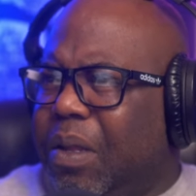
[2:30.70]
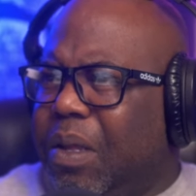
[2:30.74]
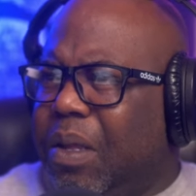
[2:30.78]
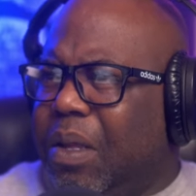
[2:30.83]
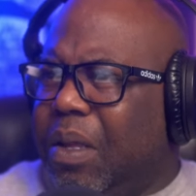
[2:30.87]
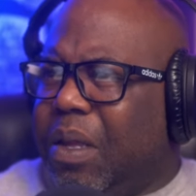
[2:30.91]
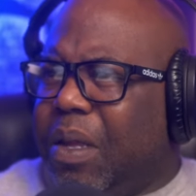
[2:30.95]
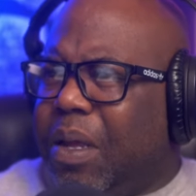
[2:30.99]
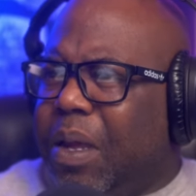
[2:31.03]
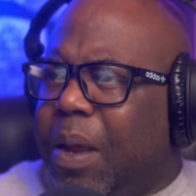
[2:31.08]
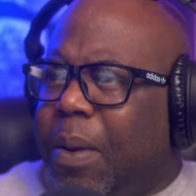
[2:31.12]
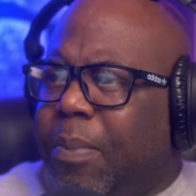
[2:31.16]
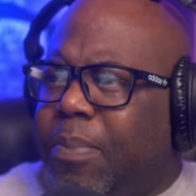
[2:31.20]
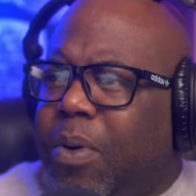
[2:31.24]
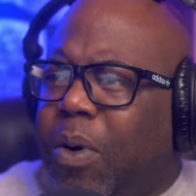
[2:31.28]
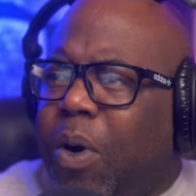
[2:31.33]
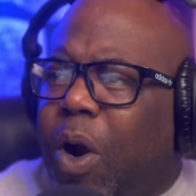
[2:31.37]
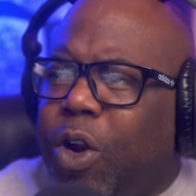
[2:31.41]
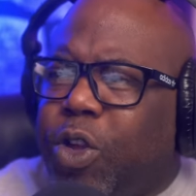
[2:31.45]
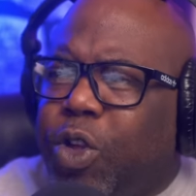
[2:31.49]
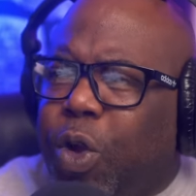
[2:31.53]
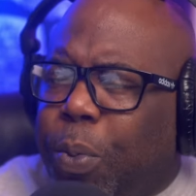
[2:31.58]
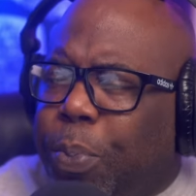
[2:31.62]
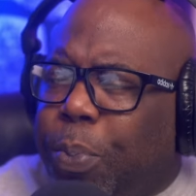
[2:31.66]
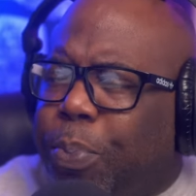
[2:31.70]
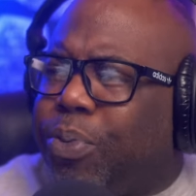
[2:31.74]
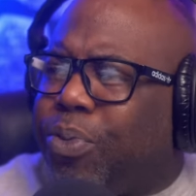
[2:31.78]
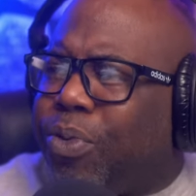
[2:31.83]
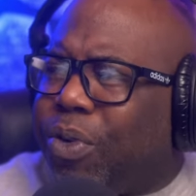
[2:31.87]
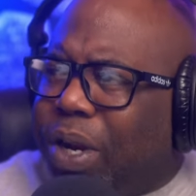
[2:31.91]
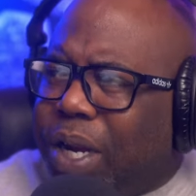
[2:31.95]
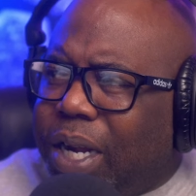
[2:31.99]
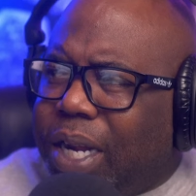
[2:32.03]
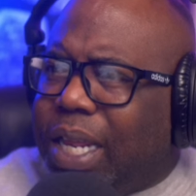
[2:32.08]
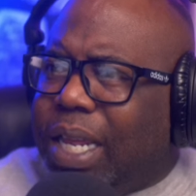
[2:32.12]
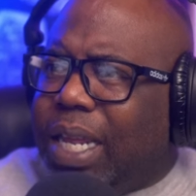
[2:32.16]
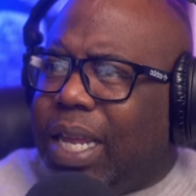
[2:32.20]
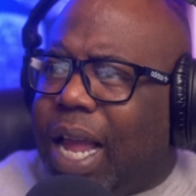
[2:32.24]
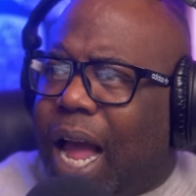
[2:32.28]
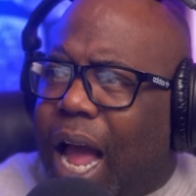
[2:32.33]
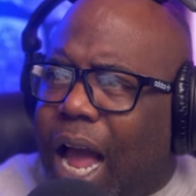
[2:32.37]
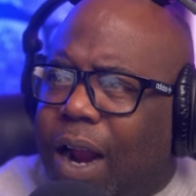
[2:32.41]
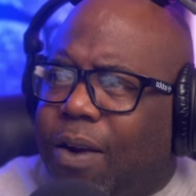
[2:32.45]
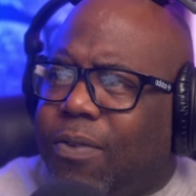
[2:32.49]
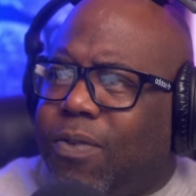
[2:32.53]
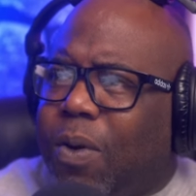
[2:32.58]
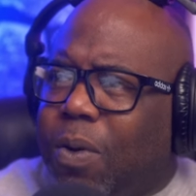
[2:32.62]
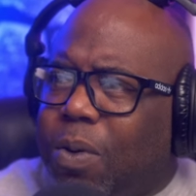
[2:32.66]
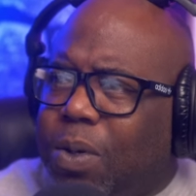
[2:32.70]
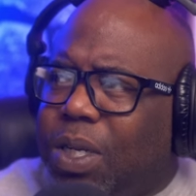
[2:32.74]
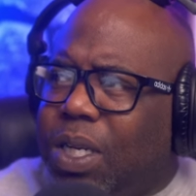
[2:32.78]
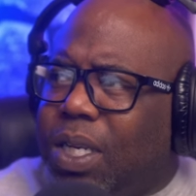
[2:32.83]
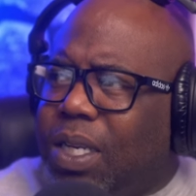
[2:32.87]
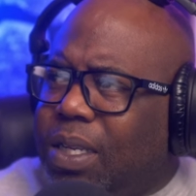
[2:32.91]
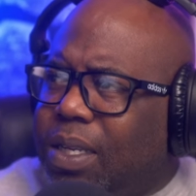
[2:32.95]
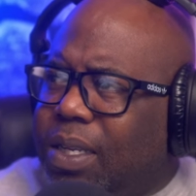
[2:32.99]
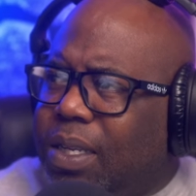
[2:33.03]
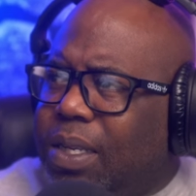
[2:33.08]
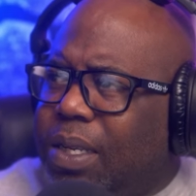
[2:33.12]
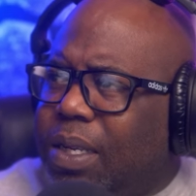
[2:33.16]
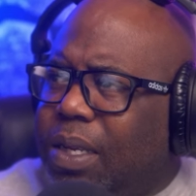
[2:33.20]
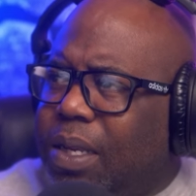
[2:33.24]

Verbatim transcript: They Bro, are you breeding cockroaches?